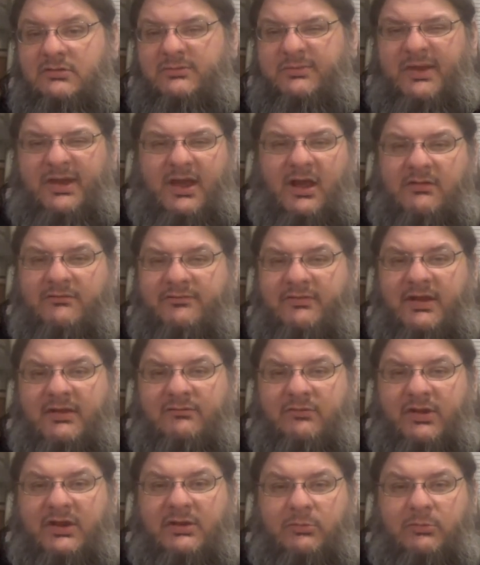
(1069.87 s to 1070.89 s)
pick out
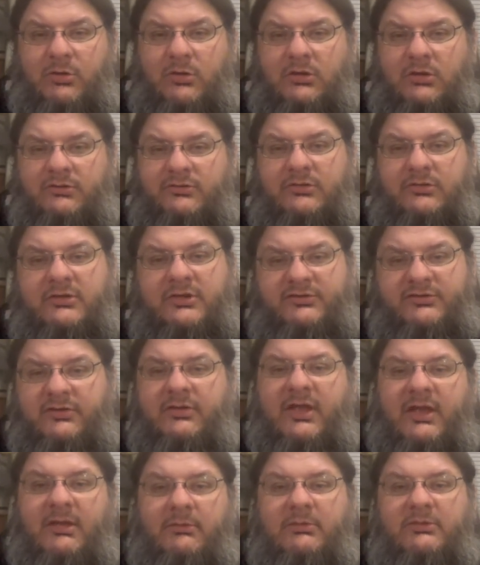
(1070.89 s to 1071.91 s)
5 random cards. Let's
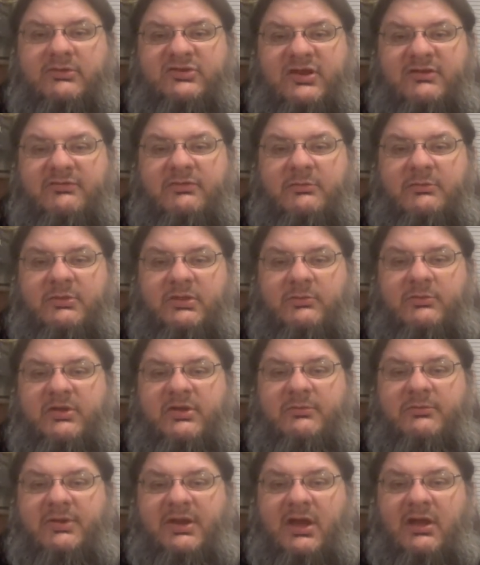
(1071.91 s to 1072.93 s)
do that. We'll shuffle them a little
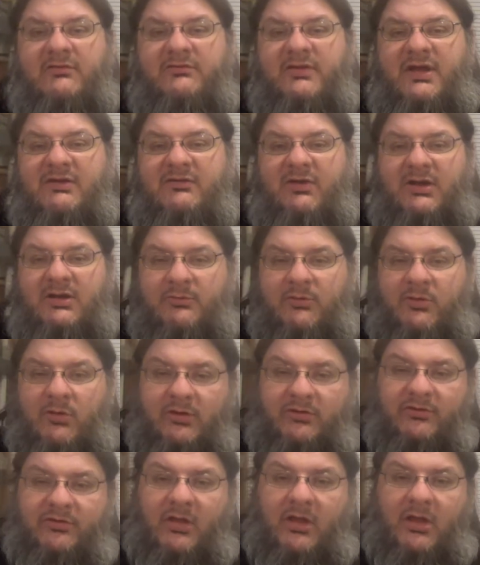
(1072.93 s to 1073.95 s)
bit and pick out 5 random
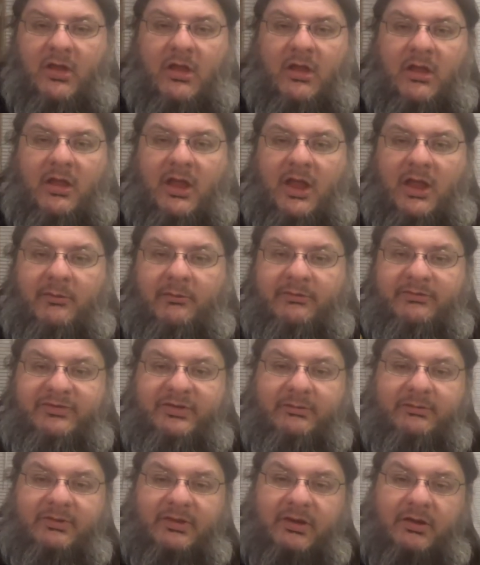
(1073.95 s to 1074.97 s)
cards and we'll
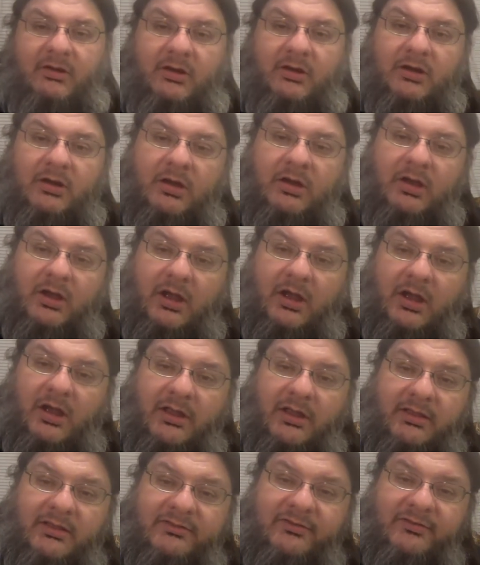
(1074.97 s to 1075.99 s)
see what they are.
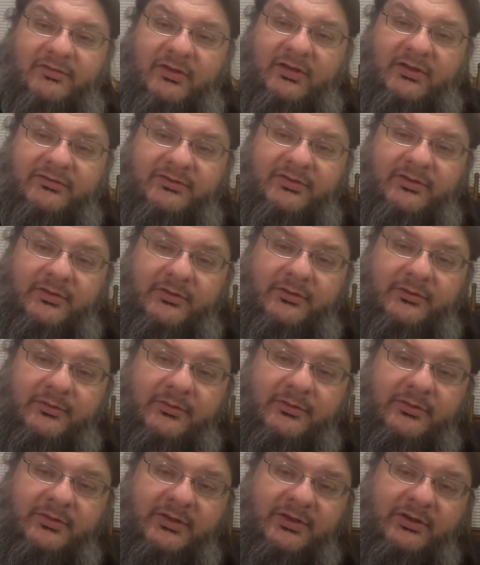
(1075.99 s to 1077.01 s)
And this is
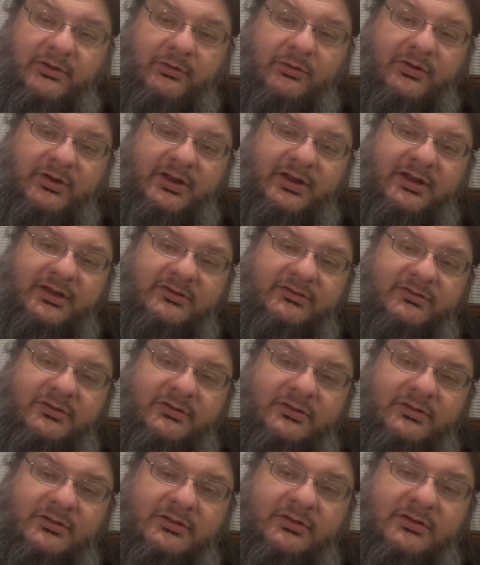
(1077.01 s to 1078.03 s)
also the door
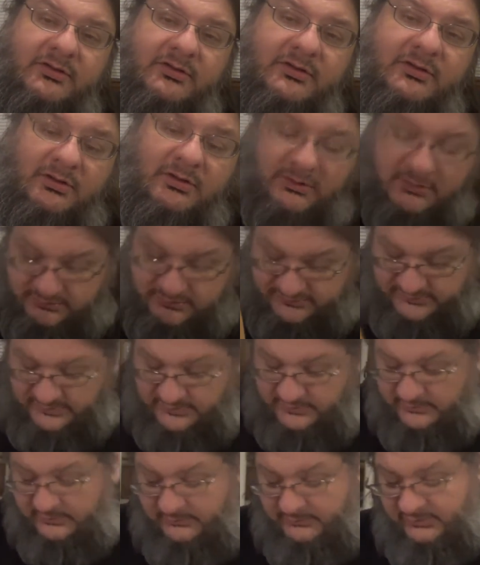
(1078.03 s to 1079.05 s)
decks.
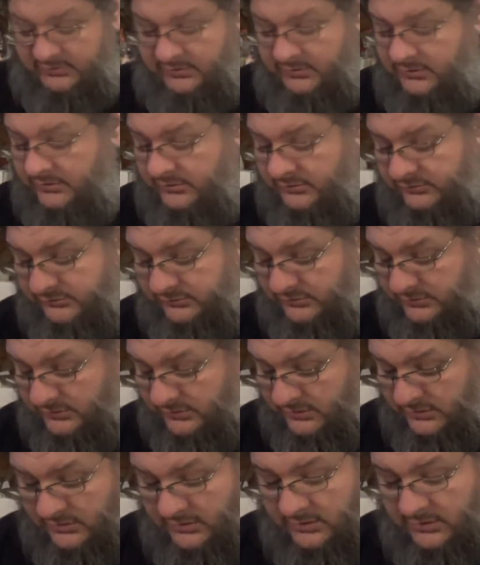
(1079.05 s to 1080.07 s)
So
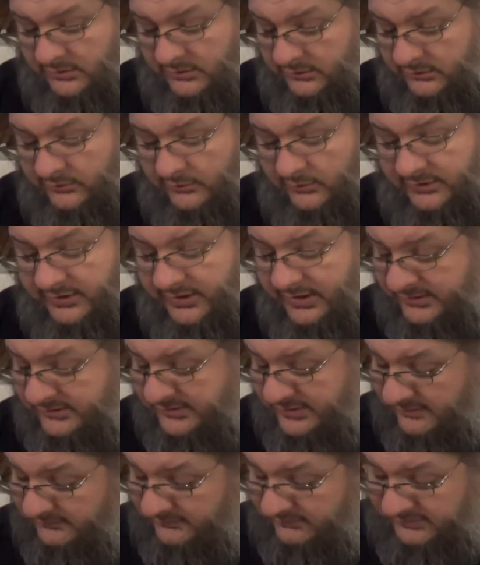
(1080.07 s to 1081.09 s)
door
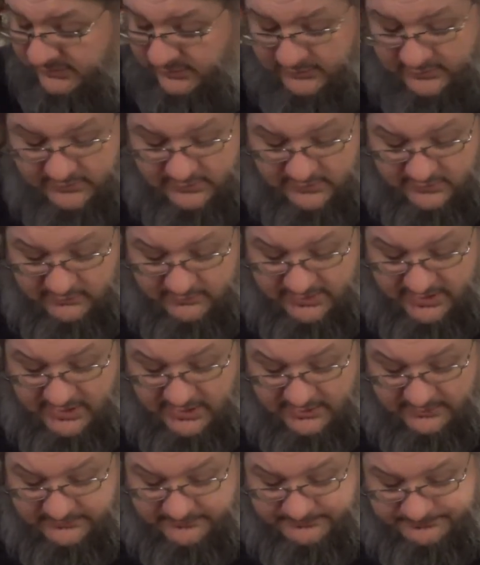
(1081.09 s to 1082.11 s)
decks have a sewer on the
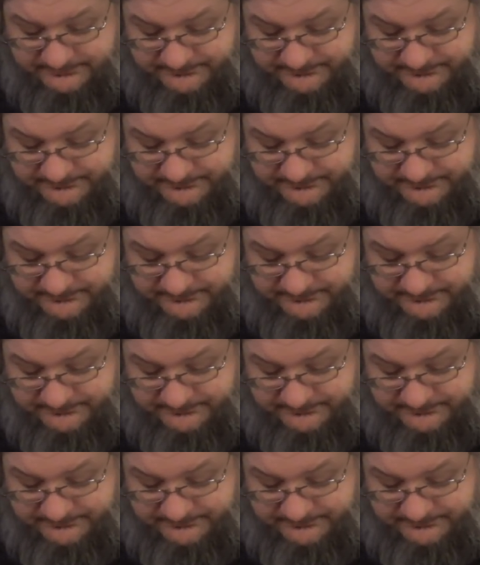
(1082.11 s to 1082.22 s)
back,